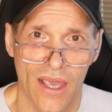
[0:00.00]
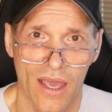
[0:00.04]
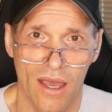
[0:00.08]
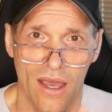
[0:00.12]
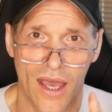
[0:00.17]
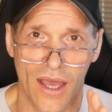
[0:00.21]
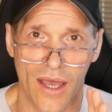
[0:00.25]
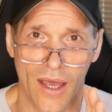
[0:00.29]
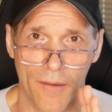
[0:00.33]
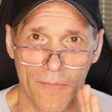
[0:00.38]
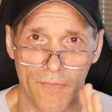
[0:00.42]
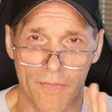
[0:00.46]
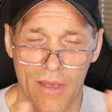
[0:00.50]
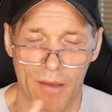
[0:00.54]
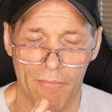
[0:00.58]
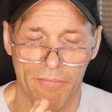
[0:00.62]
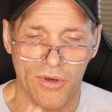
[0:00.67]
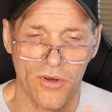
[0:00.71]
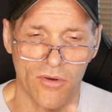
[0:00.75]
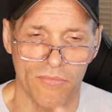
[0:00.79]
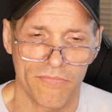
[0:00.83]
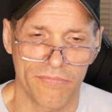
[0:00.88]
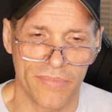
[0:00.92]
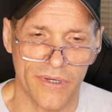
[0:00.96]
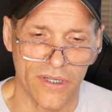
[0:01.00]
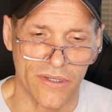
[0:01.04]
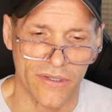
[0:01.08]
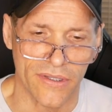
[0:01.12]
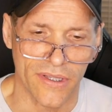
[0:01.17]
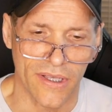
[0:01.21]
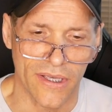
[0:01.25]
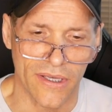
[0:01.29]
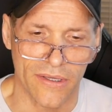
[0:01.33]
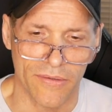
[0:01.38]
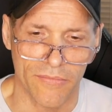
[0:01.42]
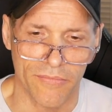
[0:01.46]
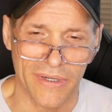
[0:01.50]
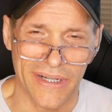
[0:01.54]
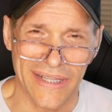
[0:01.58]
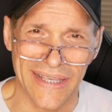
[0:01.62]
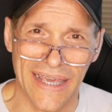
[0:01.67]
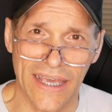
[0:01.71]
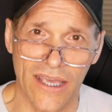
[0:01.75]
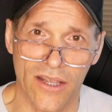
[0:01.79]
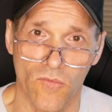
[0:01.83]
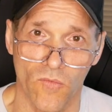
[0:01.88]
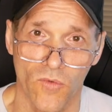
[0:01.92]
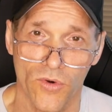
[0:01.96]
but
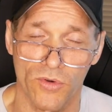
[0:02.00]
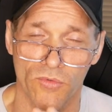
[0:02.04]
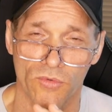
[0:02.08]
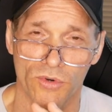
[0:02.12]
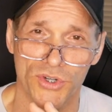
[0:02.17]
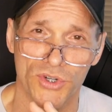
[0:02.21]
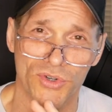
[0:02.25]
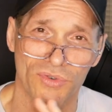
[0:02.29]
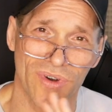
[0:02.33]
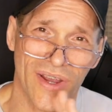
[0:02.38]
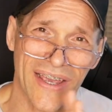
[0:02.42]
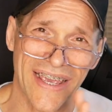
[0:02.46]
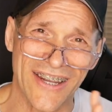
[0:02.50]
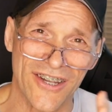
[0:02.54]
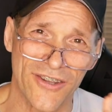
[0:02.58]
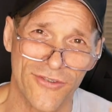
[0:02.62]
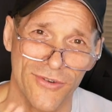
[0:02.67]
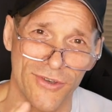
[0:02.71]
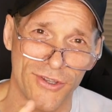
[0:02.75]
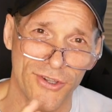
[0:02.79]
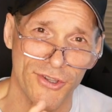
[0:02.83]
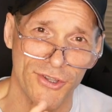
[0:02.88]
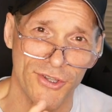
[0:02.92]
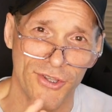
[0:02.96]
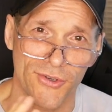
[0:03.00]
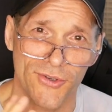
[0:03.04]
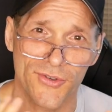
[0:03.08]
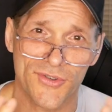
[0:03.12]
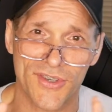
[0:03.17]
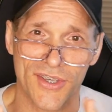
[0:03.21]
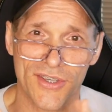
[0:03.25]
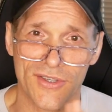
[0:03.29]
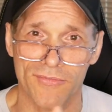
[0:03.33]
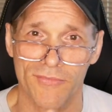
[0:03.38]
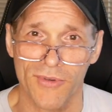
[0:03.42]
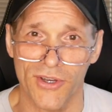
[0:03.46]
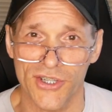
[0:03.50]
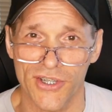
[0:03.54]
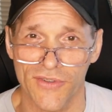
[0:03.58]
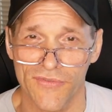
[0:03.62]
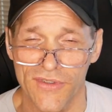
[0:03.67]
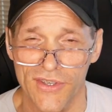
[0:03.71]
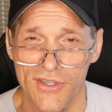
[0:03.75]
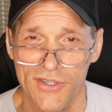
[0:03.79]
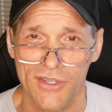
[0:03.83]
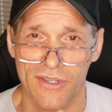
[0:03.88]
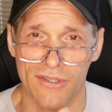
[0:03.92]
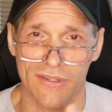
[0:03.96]
again, we're trying to induce as much of
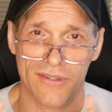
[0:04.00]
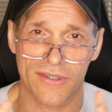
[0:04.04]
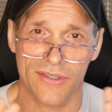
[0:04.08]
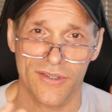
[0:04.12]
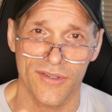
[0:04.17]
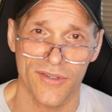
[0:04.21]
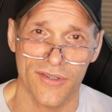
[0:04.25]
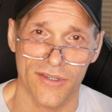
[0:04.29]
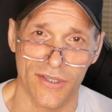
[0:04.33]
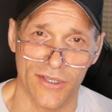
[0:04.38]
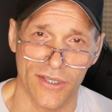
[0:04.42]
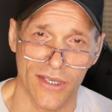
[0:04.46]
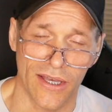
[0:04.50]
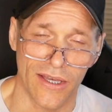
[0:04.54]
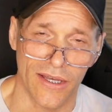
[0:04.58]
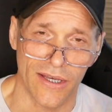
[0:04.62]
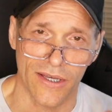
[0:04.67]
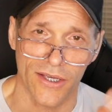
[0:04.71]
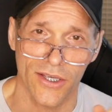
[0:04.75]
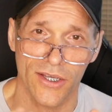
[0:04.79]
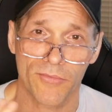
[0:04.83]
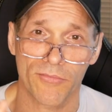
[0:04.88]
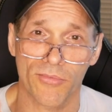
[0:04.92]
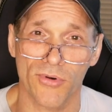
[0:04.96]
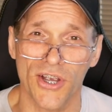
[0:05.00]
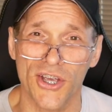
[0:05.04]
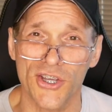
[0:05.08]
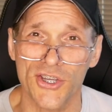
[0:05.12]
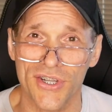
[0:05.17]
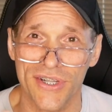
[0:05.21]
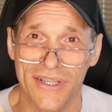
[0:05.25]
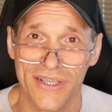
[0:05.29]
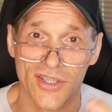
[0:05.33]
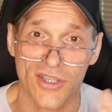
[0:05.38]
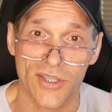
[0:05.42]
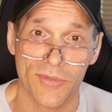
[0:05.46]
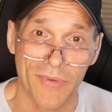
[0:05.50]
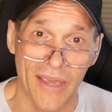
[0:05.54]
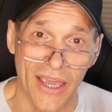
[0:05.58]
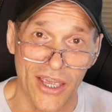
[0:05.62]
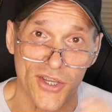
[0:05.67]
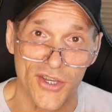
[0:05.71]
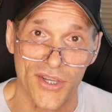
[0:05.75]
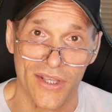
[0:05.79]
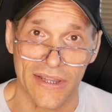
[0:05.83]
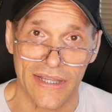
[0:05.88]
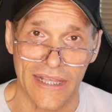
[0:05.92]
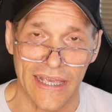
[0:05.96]
this compression
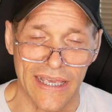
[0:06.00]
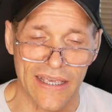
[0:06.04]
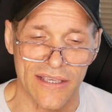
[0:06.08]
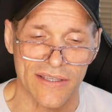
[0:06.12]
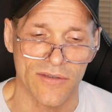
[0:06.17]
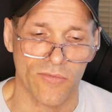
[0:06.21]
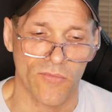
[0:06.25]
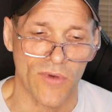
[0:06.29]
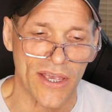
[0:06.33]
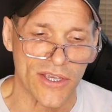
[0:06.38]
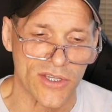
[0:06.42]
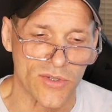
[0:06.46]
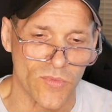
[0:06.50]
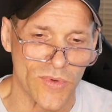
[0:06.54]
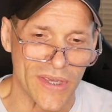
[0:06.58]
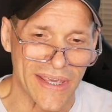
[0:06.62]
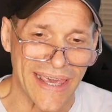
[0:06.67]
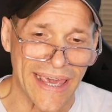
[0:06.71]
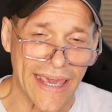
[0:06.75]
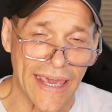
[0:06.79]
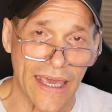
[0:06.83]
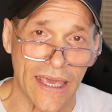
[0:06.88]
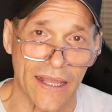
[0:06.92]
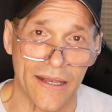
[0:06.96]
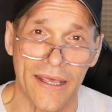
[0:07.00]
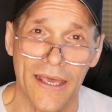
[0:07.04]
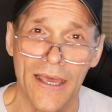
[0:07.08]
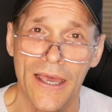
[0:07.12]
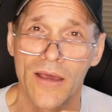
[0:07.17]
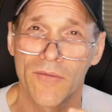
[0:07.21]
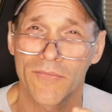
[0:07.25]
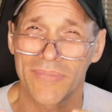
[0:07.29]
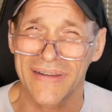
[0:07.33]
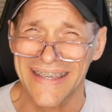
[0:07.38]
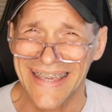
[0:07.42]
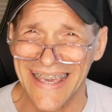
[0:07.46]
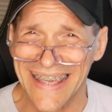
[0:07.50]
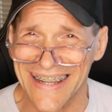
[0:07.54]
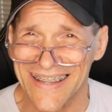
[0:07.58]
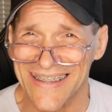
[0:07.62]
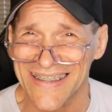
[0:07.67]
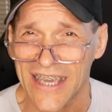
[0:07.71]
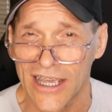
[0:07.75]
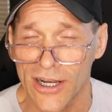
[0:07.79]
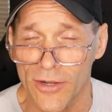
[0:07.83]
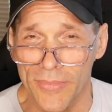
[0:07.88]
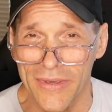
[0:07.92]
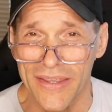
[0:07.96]
expansion as we can. But again, it's
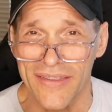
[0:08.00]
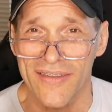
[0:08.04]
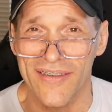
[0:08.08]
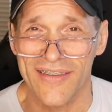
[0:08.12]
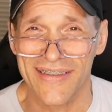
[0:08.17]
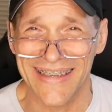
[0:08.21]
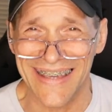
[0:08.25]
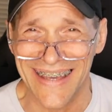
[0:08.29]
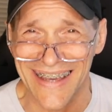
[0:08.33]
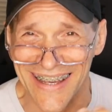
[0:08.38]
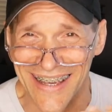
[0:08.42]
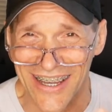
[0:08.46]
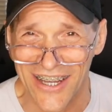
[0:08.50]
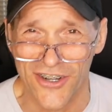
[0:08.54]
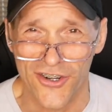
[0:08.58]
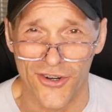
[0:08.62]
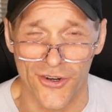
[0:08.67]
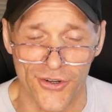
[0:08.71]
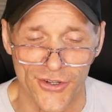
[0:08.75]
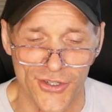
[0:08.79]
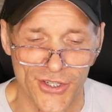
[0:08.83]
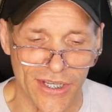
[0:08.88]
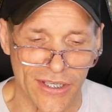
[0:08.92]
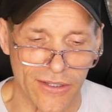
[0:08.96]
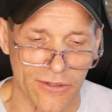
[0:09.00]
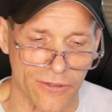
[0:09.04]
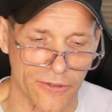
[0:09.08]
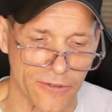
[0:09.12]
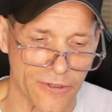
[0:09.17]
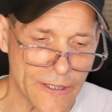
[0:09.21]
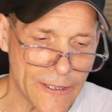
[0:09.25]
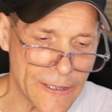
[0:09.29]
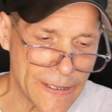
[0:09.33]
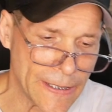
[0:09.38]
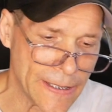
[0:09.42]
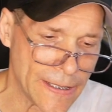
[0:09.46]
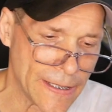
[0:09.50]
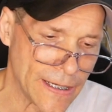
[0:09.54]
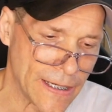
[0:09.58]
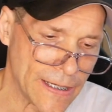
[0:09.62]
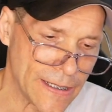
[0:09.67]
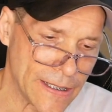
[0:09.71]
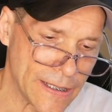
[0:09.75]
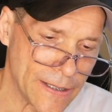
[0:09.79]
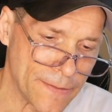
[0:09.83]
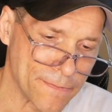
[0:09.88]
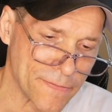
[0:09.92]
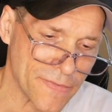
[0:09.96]
gotta be this kinder, gentler
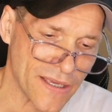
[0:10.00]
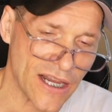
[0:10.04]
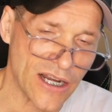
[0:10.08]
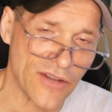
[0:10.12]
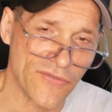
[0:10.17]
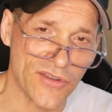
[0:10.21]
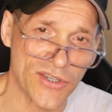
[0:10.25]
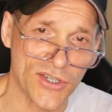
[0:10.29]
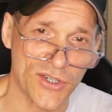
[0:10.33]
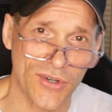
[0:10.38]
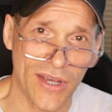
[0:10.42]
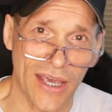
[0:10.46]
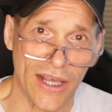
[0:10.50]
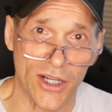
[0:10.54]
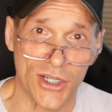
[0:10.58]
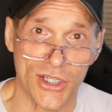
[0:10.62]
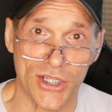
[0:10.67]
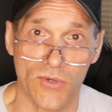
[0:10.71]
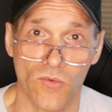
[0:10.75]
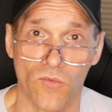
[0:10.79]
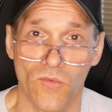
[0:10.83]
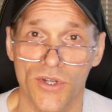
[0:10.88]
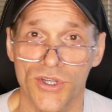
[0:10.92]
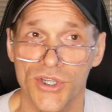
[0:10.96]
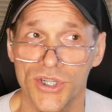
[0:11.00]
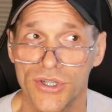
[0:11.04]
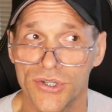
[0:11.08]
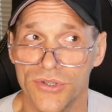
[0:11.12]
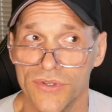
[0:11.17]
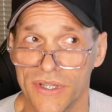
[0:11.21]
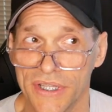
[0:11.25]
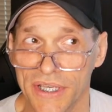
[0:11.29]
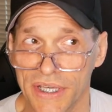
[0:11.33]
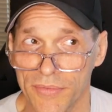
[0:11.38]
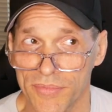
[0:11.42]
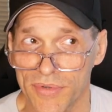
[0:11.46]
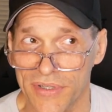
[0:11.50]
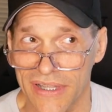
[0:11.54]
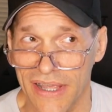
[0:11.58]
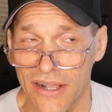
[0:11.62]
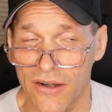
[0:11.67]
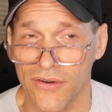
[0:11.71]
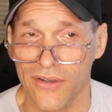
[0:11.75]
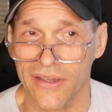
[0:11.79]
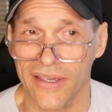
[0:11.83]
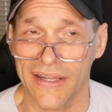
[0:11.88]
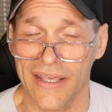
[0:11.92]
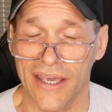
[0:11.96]
kind of a strategy. Once you do the
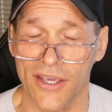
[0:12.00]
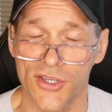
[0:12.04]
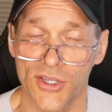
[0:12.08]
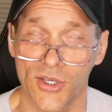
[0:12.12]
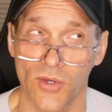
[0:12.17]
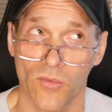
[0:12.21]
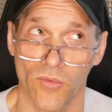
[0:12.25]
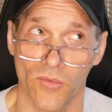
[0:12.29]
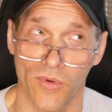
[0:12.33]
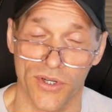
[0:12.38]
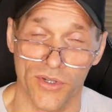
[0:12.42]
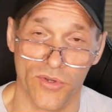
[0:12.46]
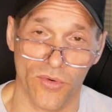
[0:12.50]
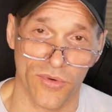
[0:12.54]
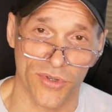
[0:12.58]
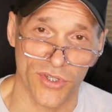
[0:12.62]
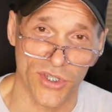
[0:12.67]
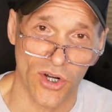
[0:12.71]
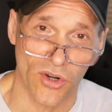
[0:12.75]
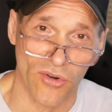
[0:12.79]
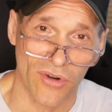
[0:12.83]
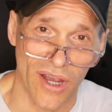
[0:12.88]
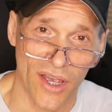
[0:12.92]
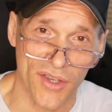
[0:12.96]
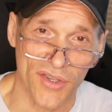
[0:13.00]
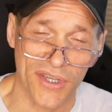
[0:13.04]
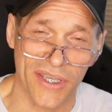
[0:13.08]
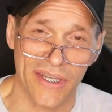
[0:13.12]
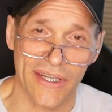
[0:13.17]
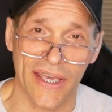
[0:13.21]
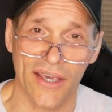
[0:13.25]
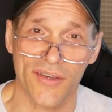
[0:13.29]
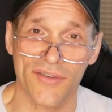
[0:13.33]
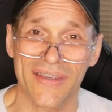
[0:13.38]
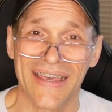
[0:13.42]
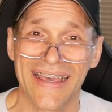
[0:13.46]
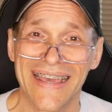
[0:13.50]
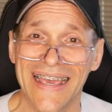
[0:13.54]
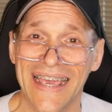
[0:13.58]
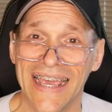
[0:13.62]
ipsilateral connects, you can work towards cross connects.